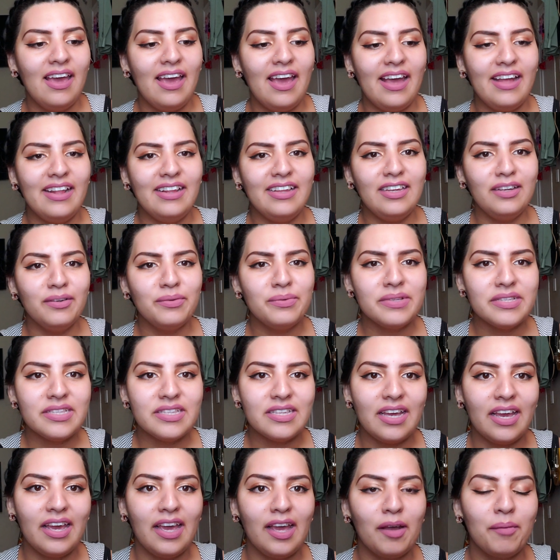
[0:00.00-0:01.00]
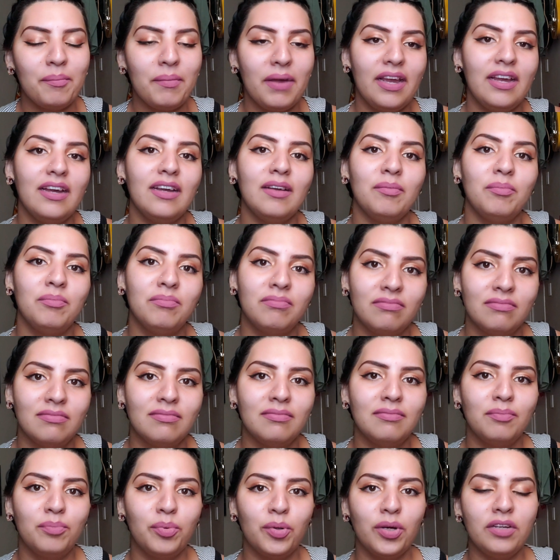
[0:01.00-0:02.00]
And he was like, my
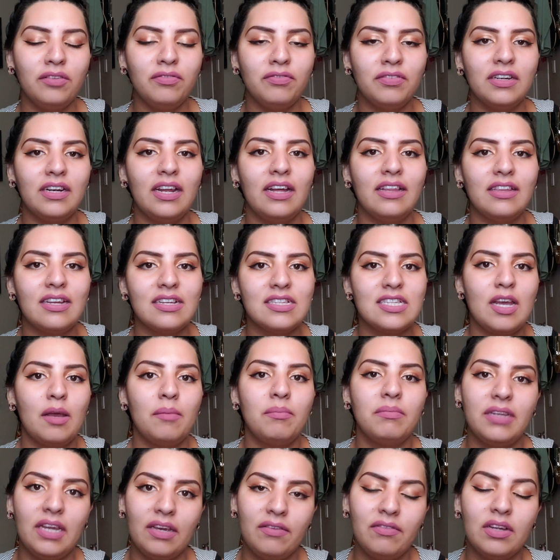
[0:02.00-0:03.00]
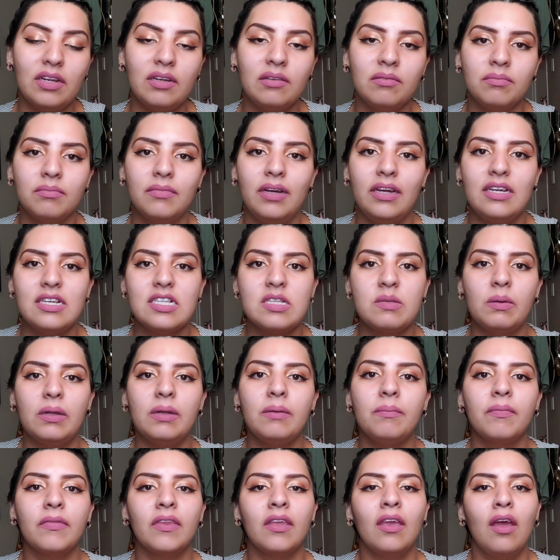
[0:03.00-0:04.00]
boyfriend at that time, David, my
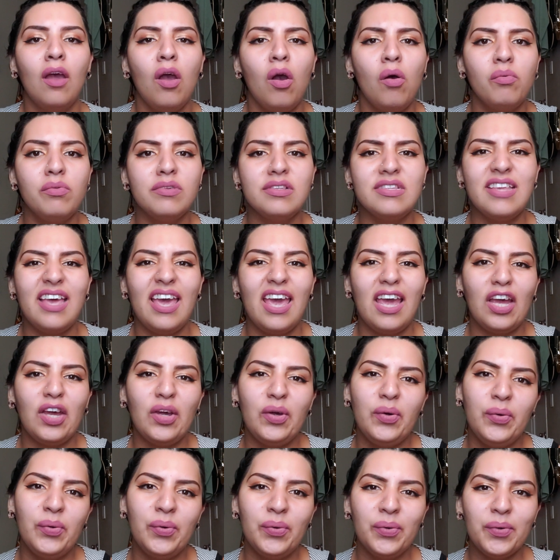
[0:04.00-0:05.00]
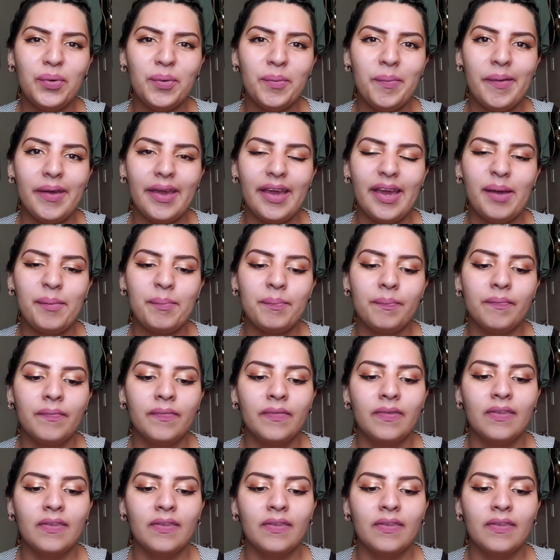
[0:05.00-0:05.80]
husband, was like, who, babe?